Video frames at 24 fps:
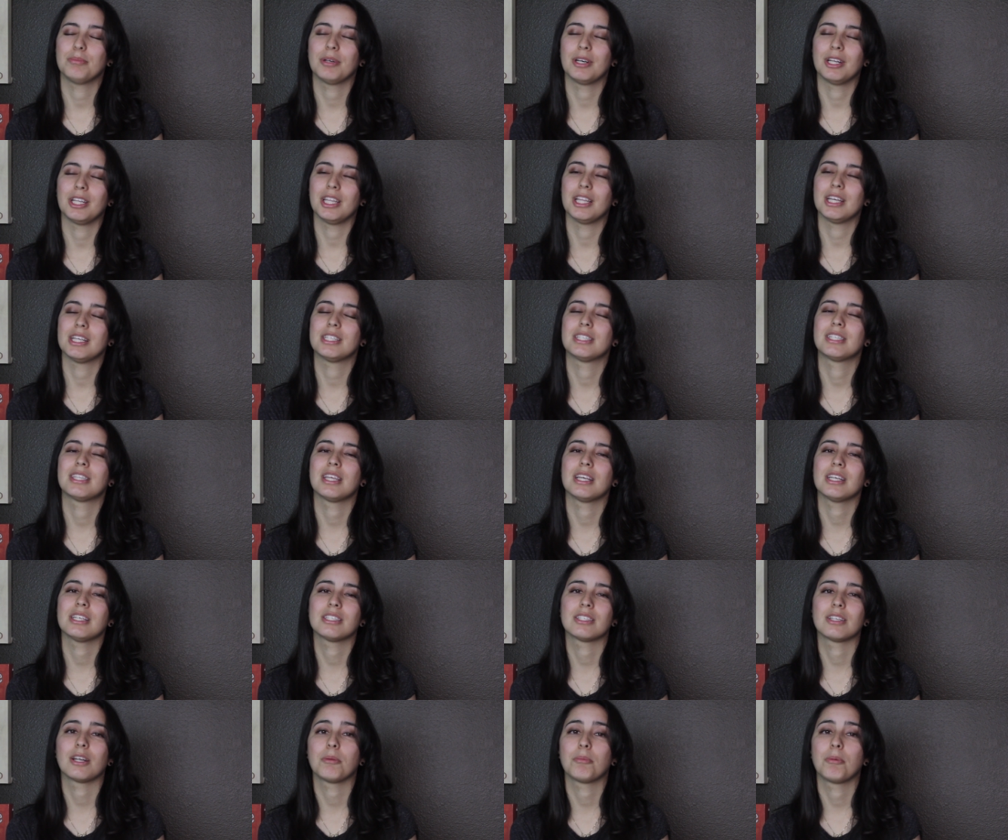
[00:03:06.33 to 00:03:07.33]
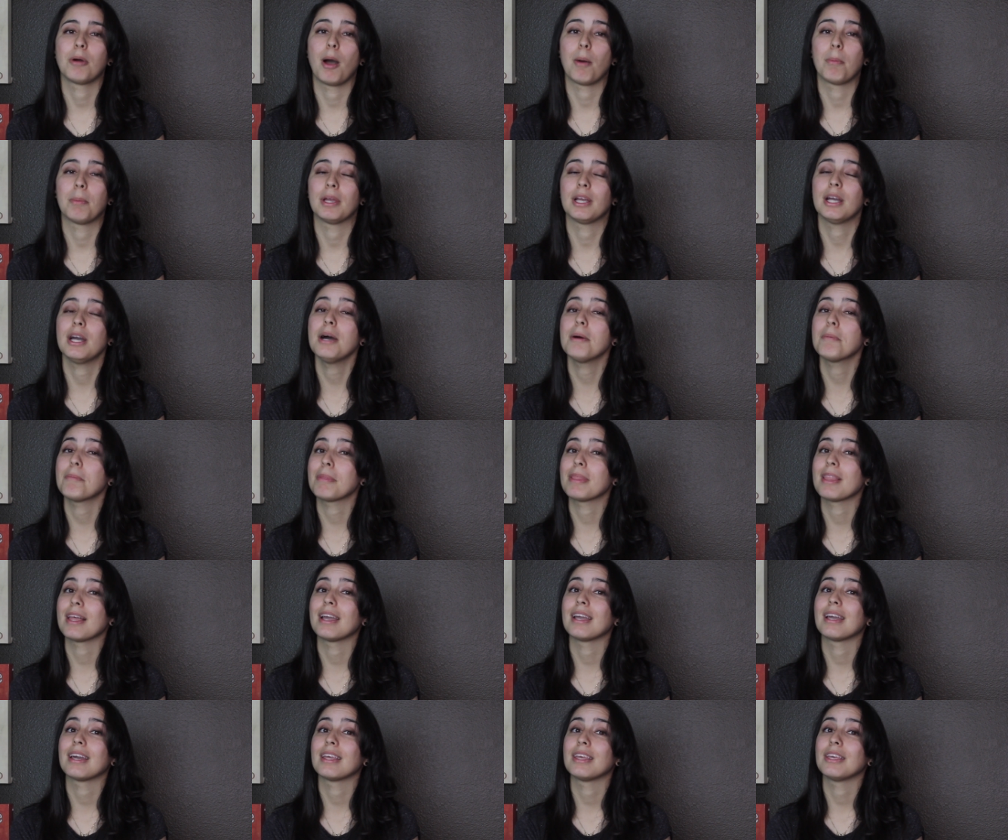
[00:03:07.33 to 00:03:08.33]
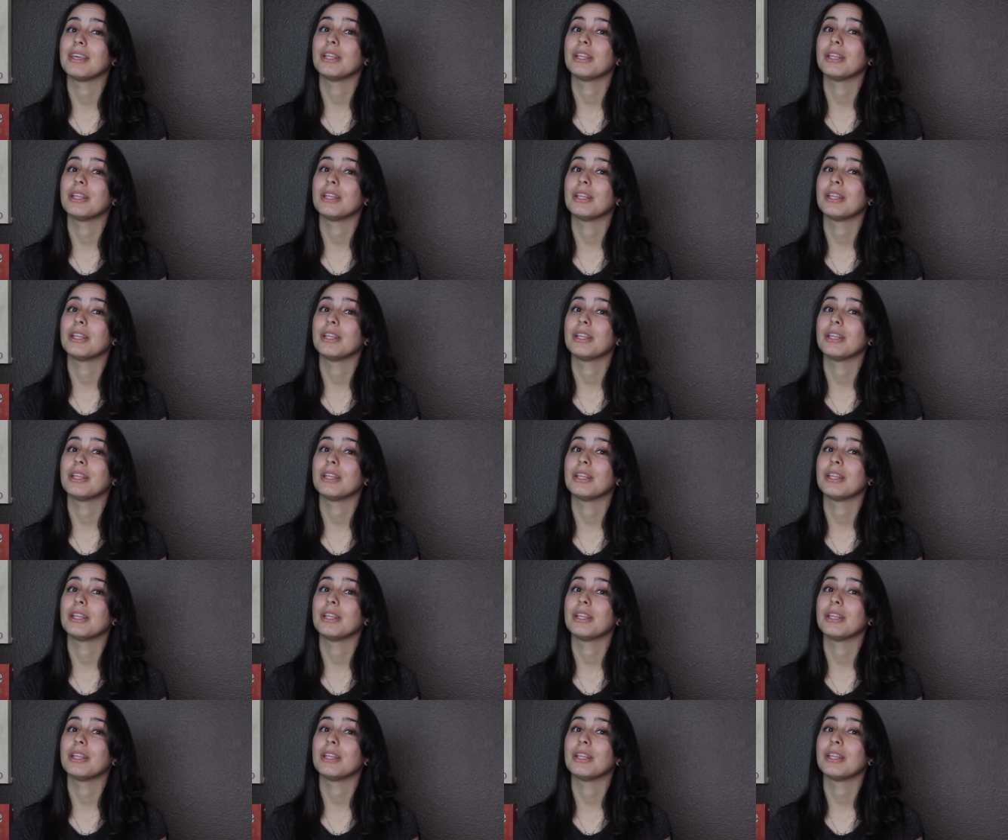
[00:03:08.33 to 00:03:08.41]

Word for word: unless things start popping up, like,